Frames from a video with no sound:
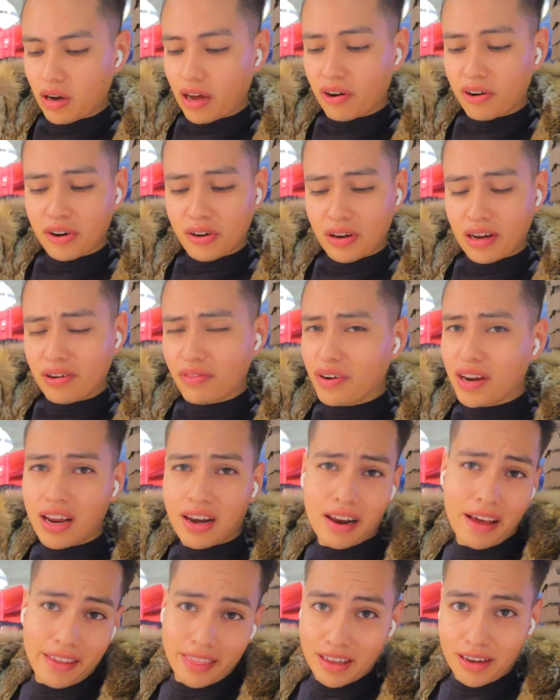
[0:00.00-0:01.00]
I don't know. I don't really
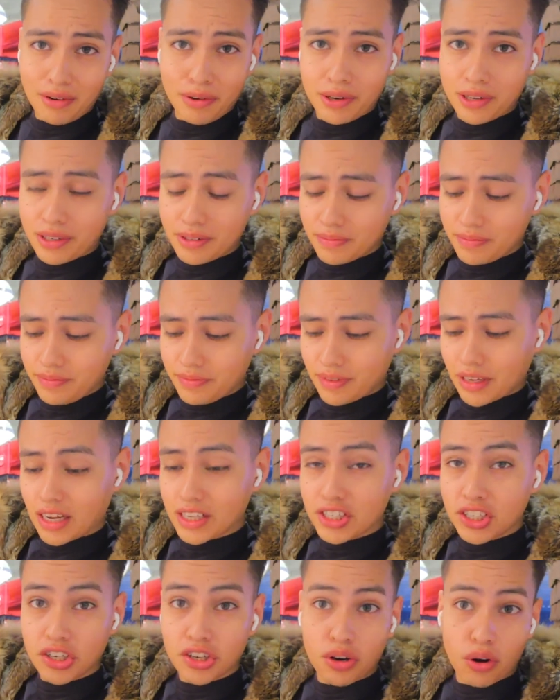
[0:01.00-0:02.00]
like that one.
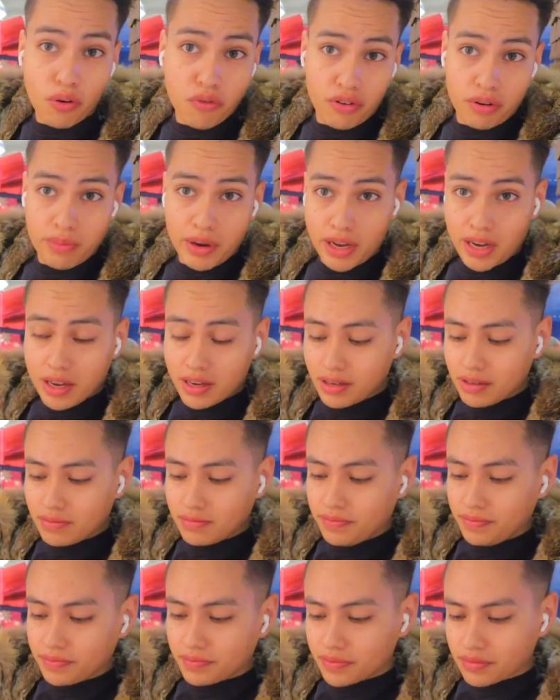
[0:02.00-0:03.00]
That's a no for me.
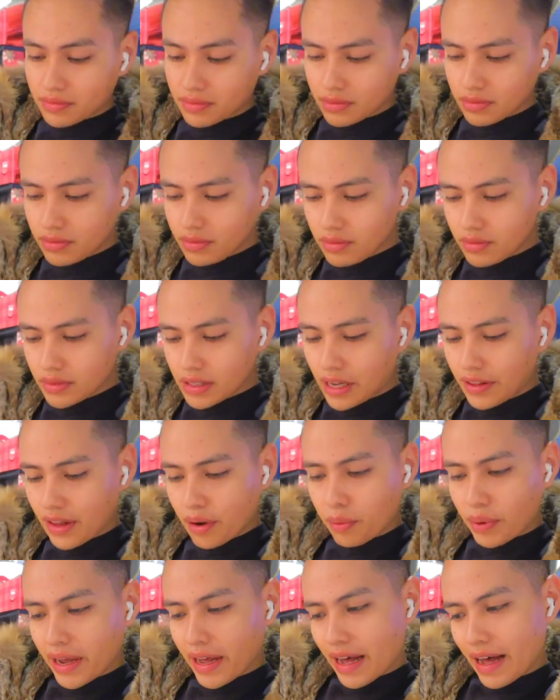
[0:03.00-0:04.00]
And
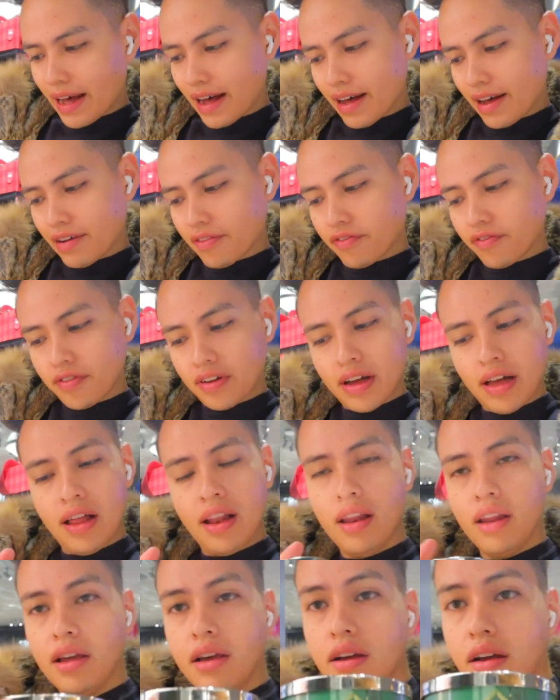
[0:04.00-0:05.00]
then we have
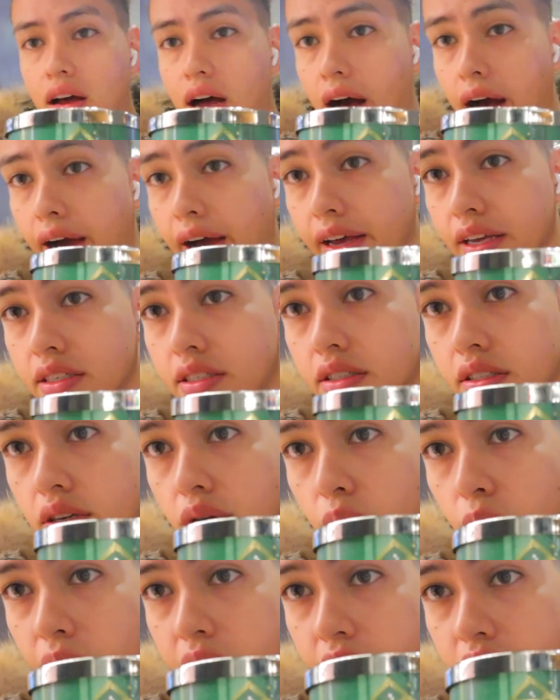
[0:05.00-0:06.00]
iced
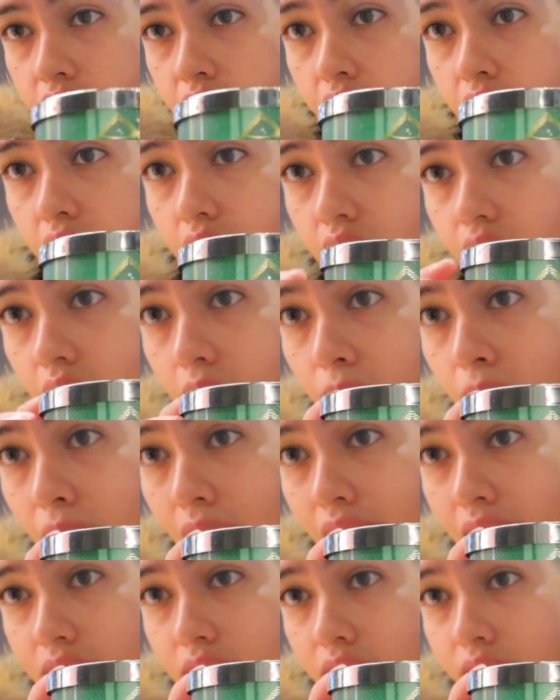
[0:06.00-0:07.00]
winter
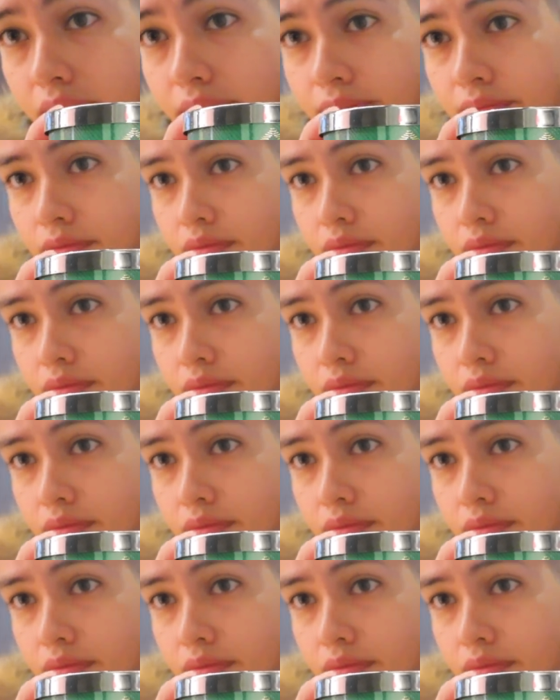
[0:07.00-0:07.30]
balsam.